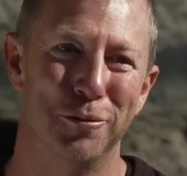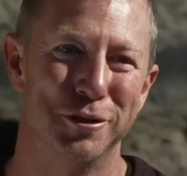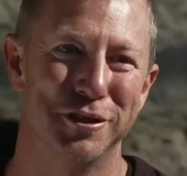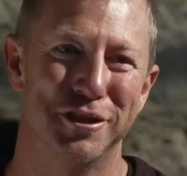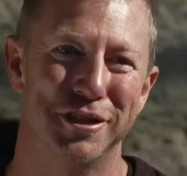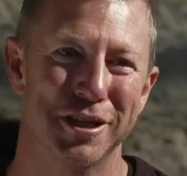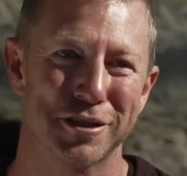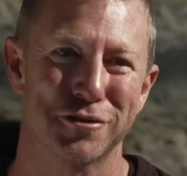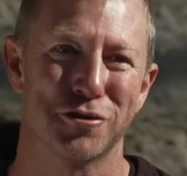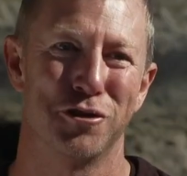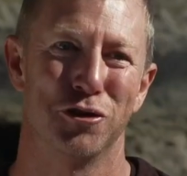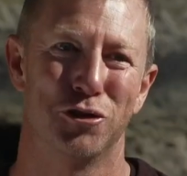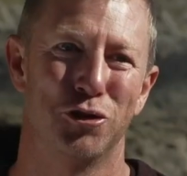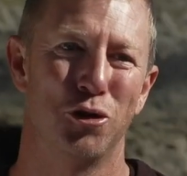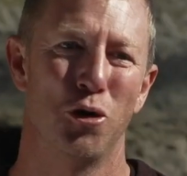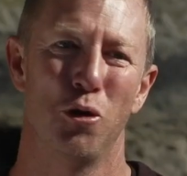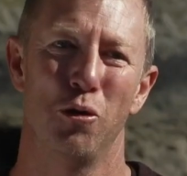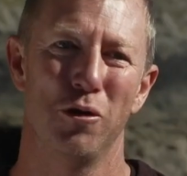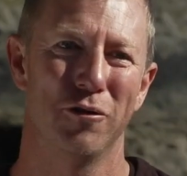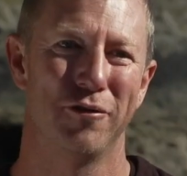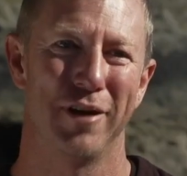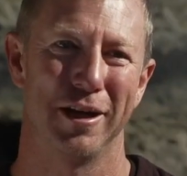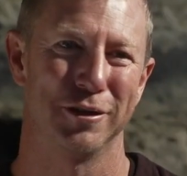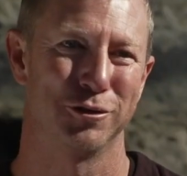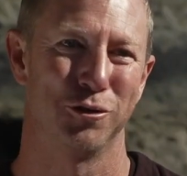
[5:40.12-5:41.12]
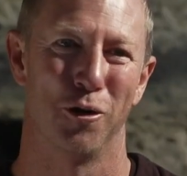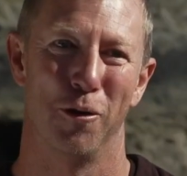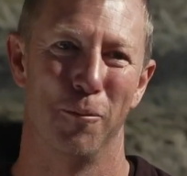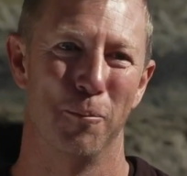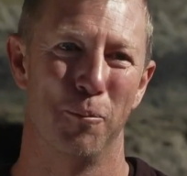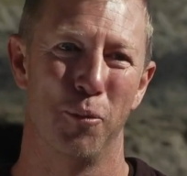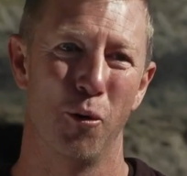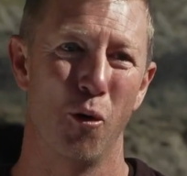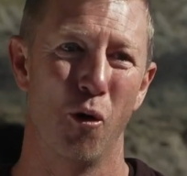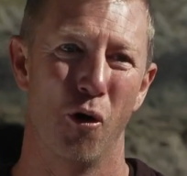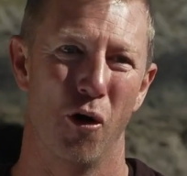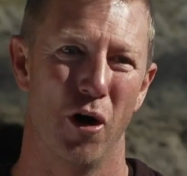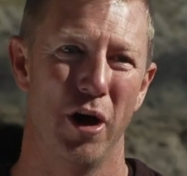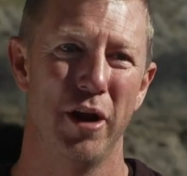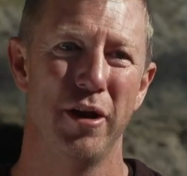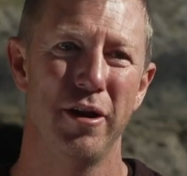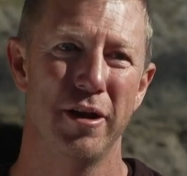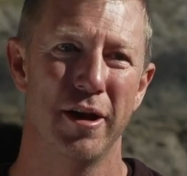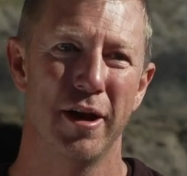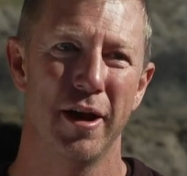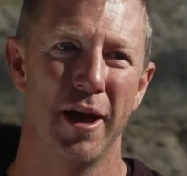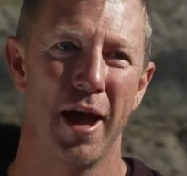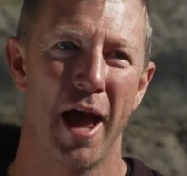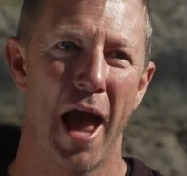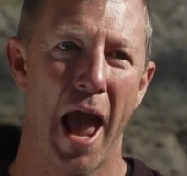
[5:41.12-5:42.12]
It was just the two of us on board
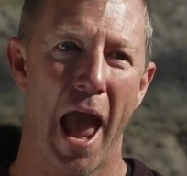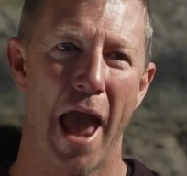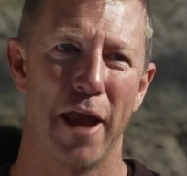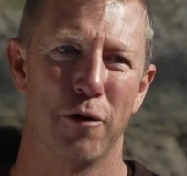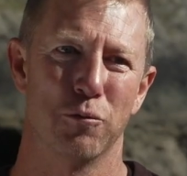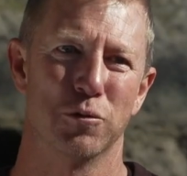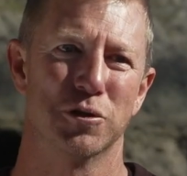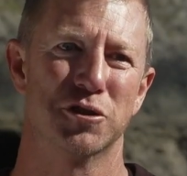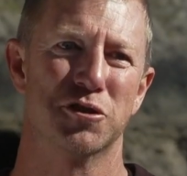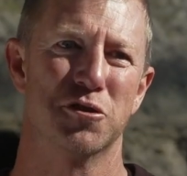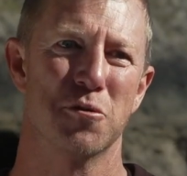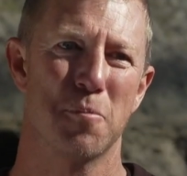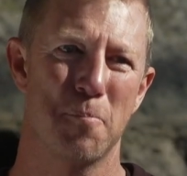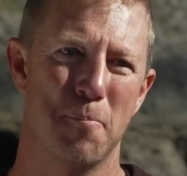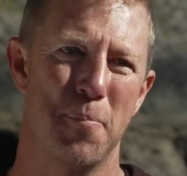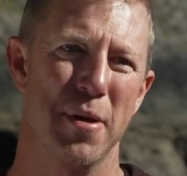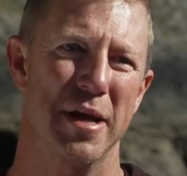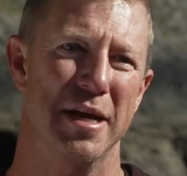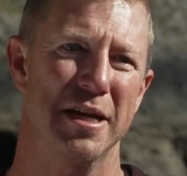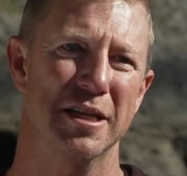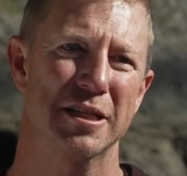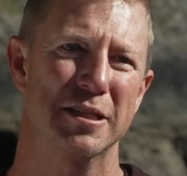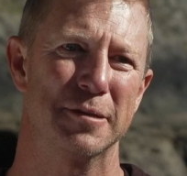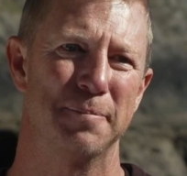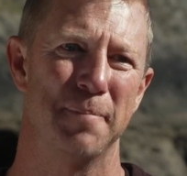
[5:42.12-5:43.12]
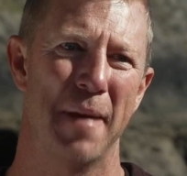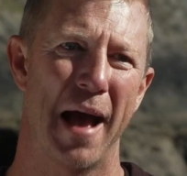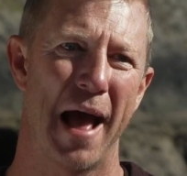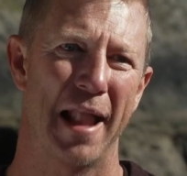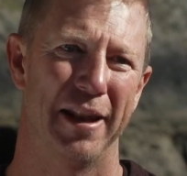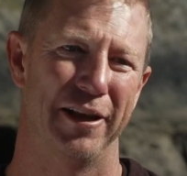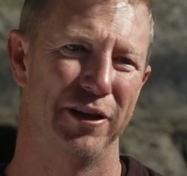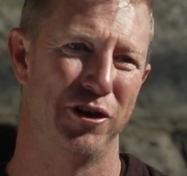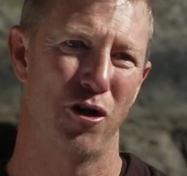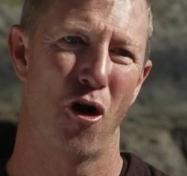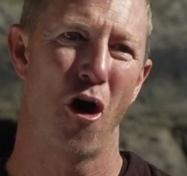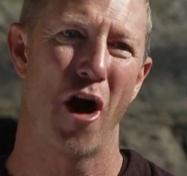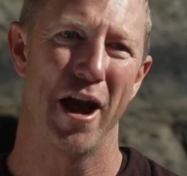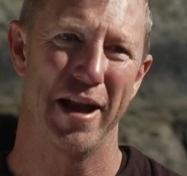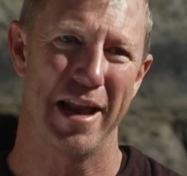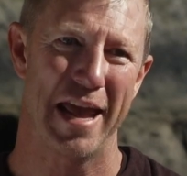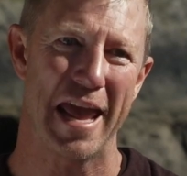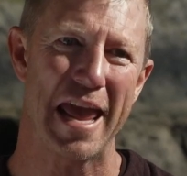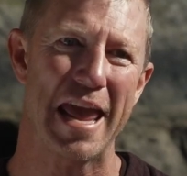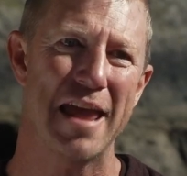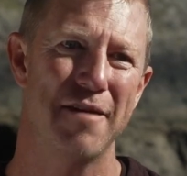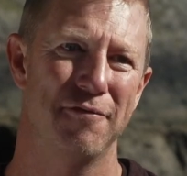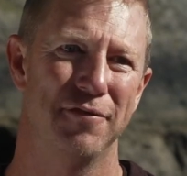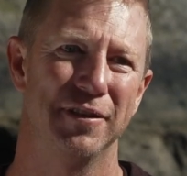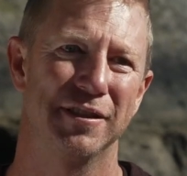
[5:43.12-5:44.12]
and it was the biggest marlin I'd
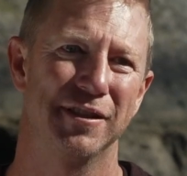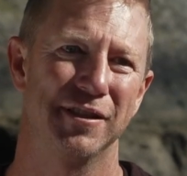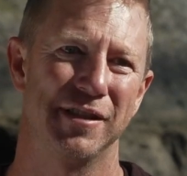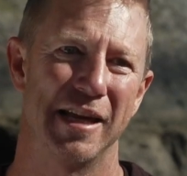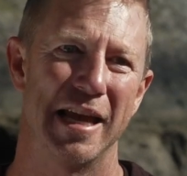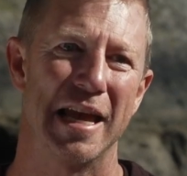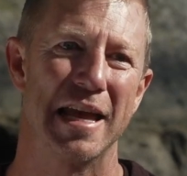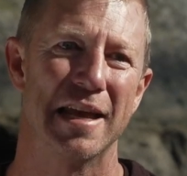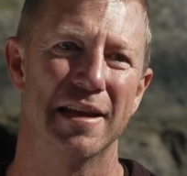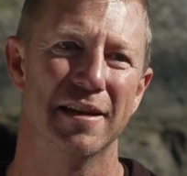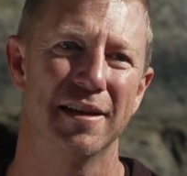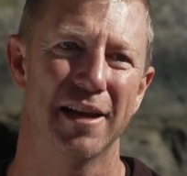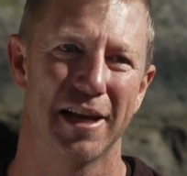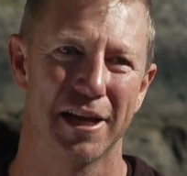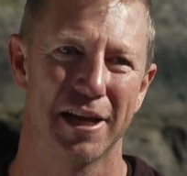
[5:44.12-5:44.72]
ever seen